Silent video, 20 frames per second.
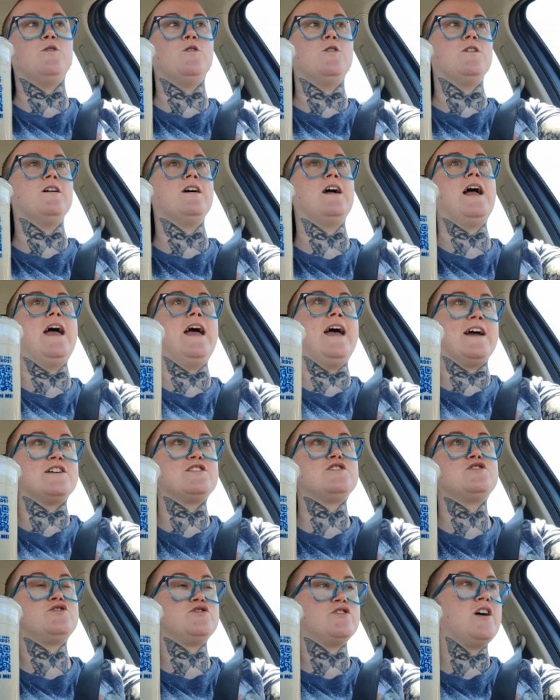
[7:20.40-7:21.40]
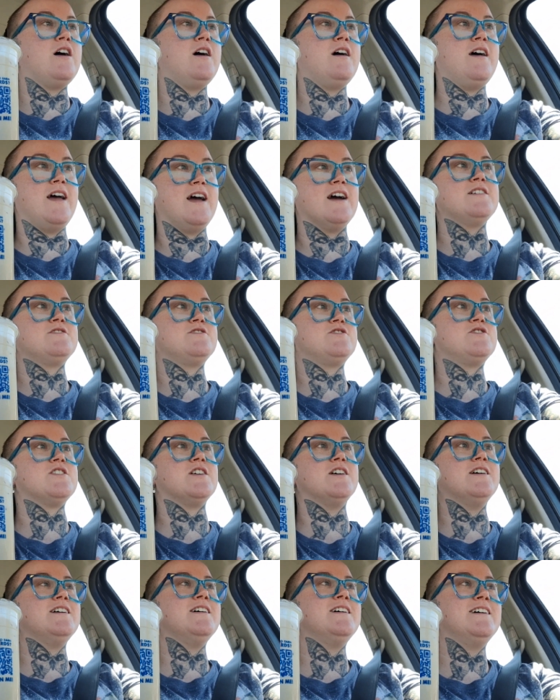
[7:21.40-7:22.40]
for extra,
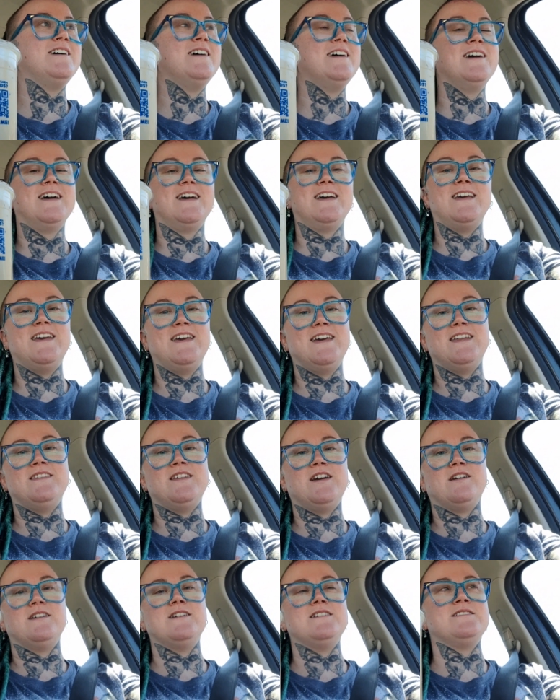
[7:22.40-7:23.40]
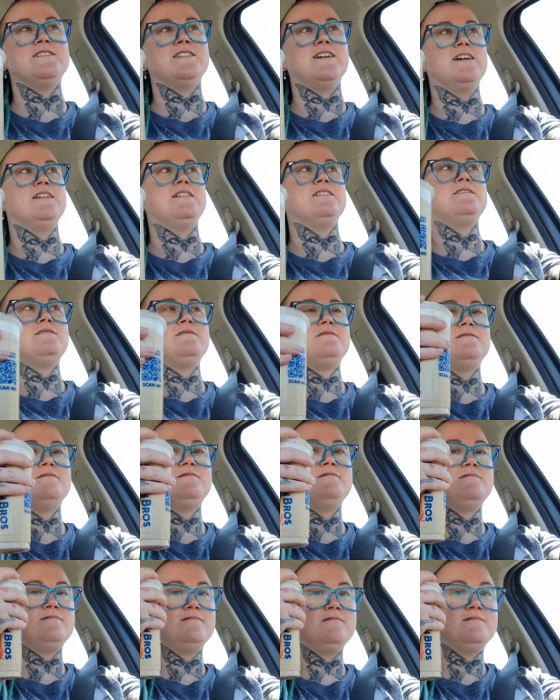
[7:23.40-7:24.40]
and there is none.
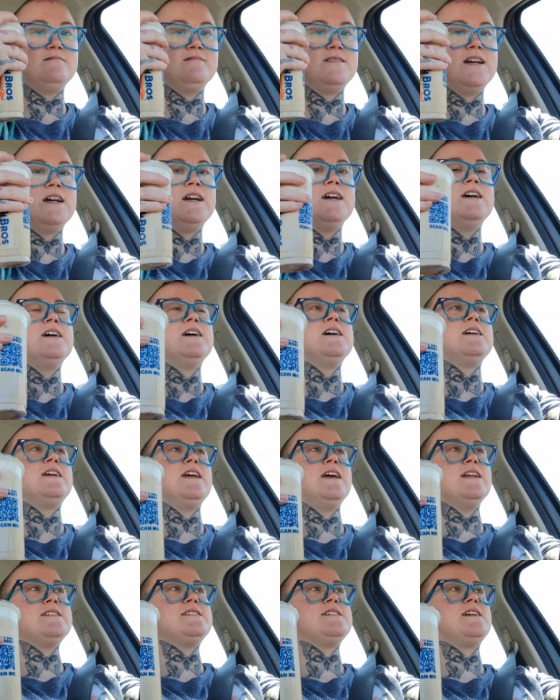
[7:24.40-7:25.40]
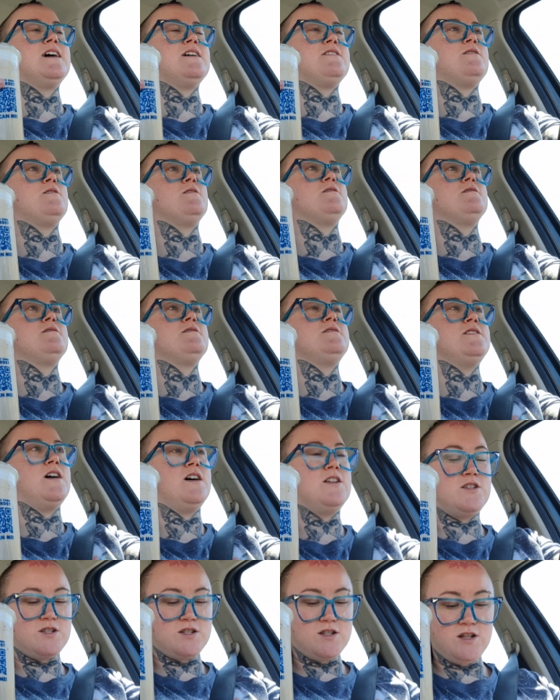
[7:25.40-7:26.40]
Get it together,
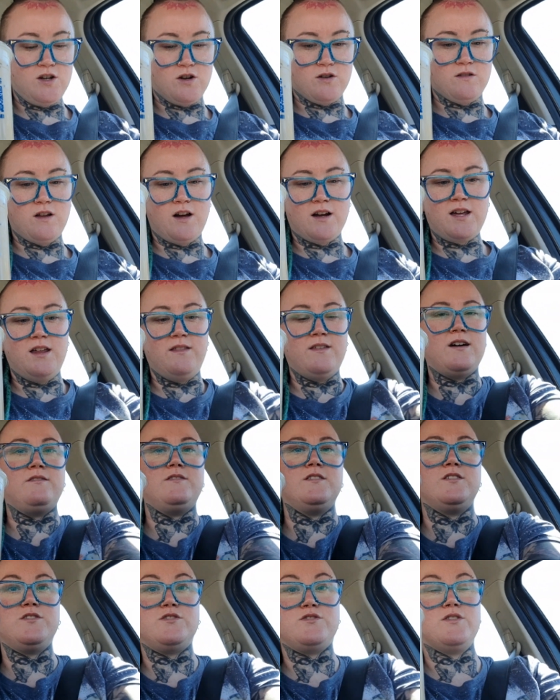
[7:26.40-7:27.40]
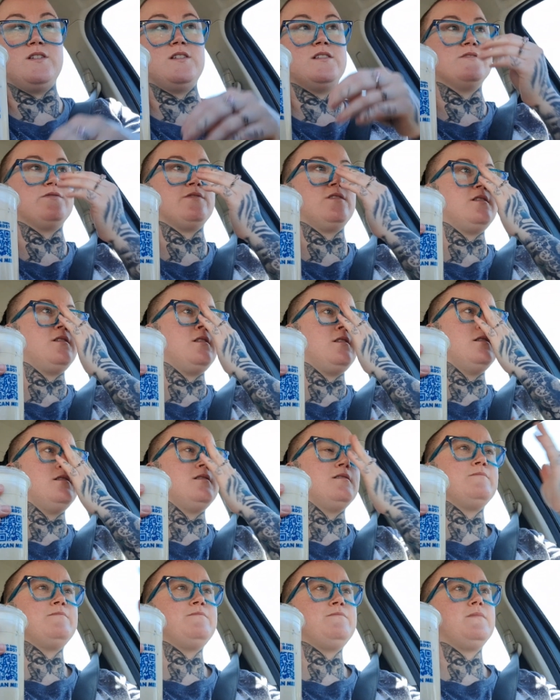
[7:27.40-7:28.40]
Dutch. You're lucky that this drink is freaking
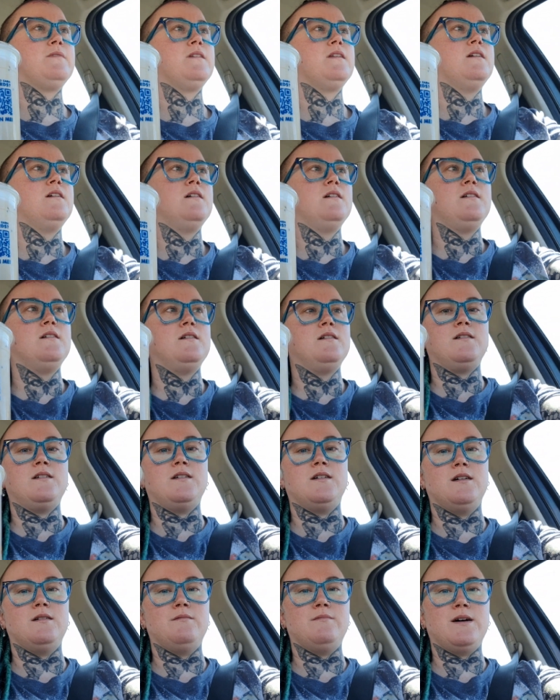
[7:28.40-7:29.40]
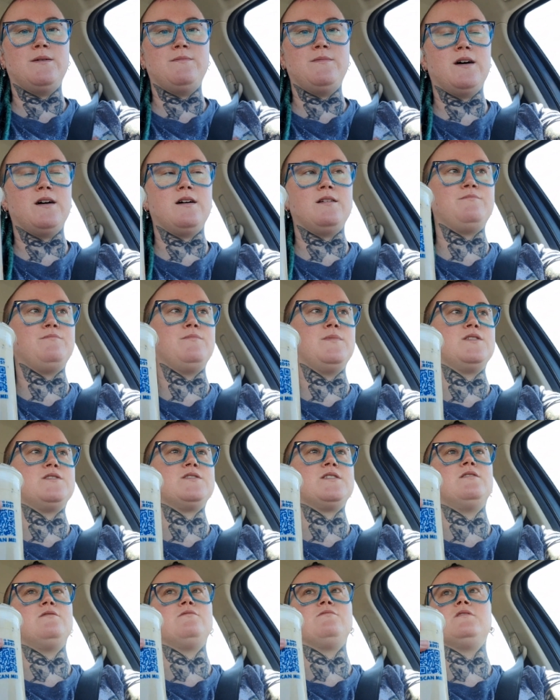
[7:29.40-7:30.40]
good. I'm not much,
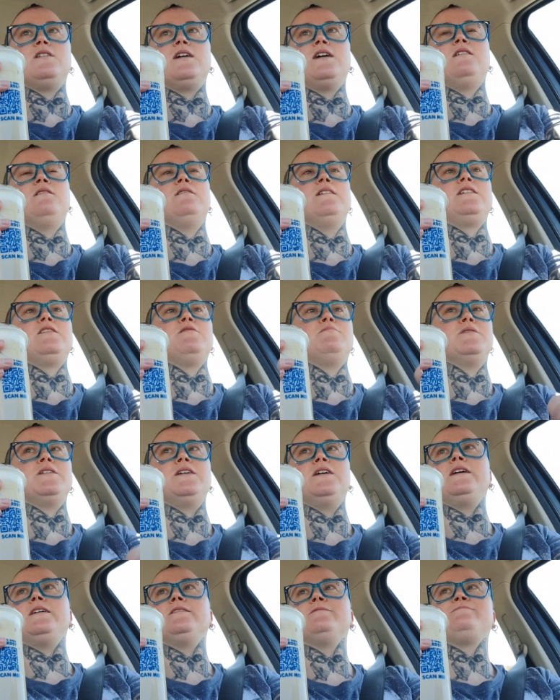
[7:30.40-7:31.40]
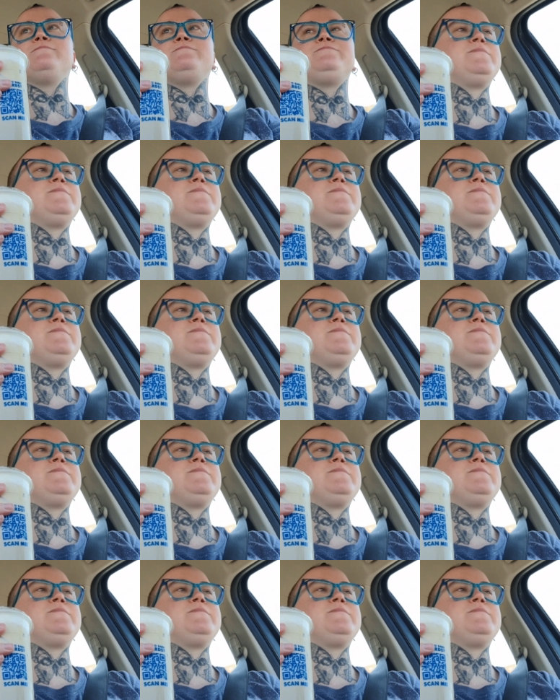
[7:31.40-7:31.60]
I don't like complaining,